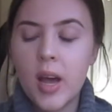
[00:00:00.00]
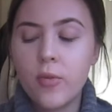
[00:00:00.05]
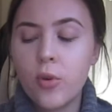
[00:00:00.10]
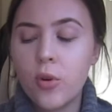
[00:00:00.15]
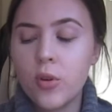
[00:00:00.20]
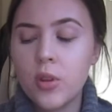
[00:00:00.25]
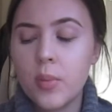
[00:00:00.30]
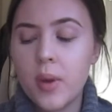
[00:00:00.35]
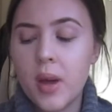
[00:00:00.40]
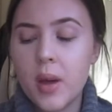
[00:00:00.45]

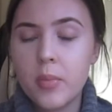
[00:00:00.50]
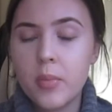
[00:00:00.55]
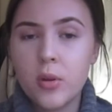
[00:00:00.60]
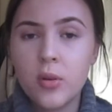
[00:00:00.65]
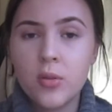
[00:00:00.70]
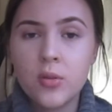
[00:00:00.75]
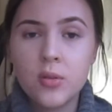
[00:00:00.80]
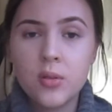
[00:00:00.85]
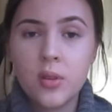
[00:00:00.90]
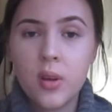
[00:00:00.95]
got the bag
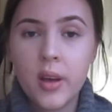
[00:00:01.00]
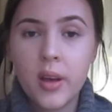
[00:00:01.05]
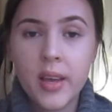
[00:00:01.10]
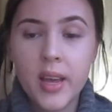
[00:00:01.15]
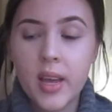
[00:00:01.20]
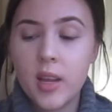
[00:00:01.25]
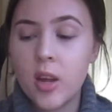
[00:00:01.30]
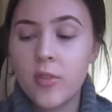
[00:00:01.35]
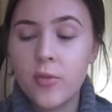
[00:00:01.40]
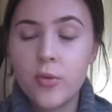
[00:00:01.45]
because
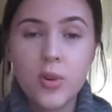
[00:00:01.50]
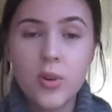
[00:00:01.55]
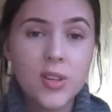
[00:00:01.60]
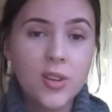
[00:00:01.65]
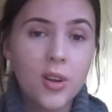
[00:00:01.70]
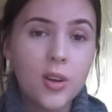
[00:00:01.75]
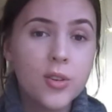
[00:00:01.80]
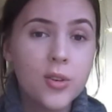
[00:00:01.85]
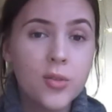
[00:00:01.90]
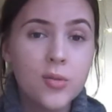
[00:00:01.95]
again I've already
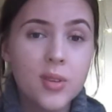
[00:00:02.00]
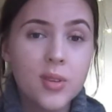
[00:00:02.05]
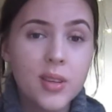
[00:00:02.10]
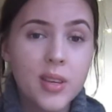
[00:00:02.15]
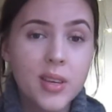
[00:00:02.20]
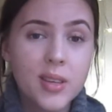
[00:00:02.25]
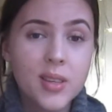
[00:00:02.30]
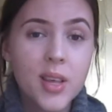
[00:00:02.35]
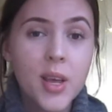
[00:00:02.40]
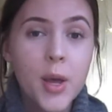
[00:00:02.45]
started using
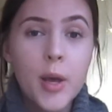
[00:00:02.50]
this